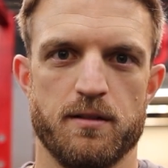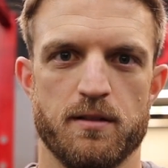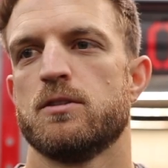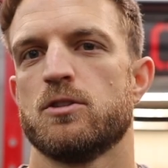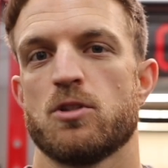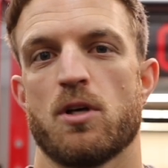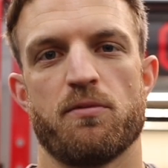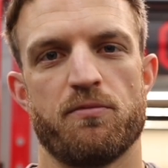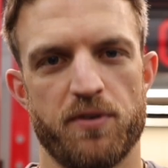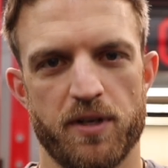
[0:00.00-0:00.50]

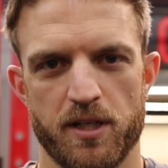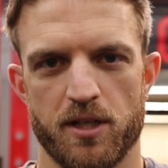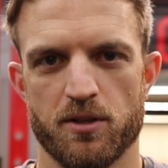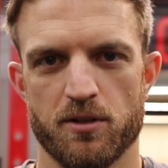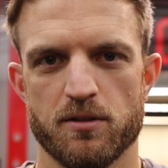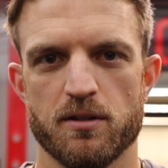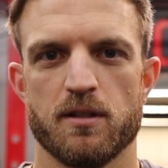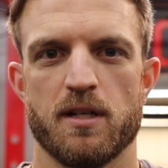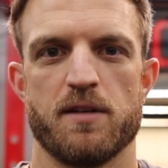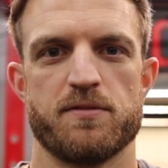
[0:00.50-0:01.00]
So I
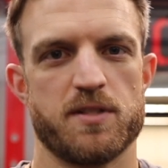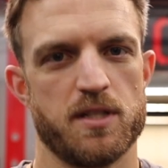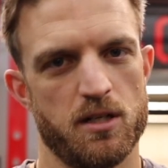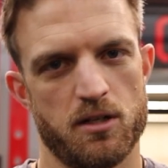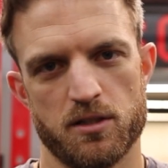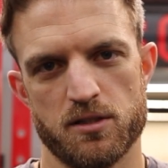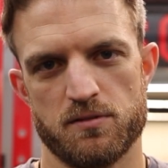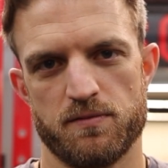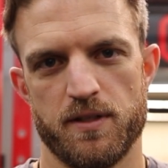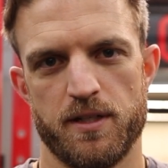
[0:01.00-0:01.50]
figured, I've seen
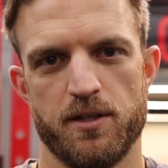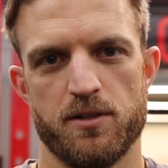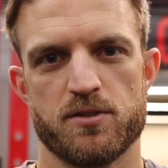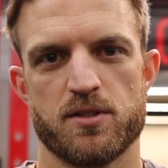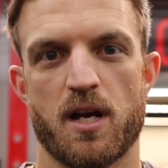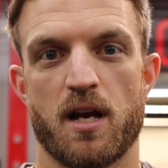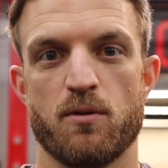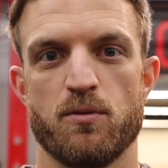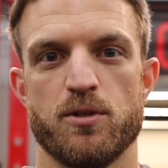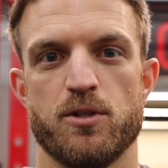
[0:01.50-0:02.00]
all these videos,
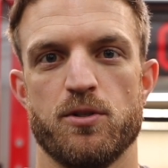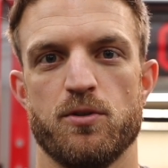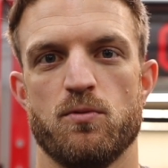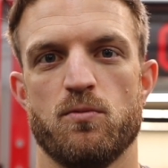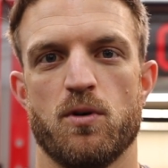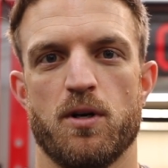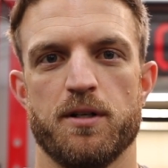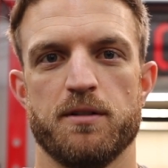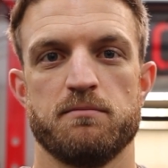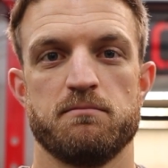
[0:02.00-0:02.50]
I would do
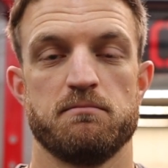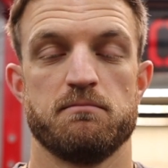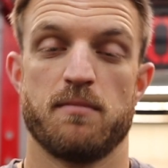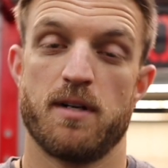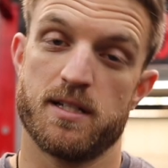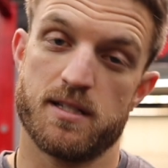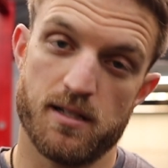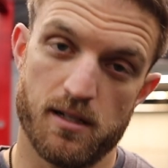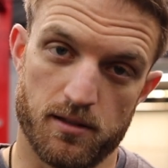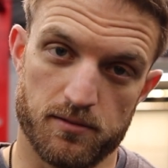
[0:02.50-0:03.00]
one
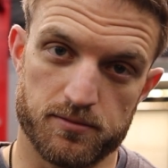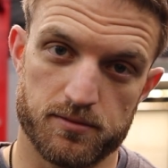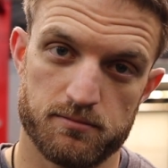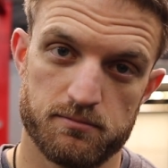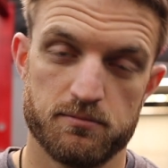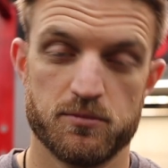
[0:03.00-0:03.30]
myself.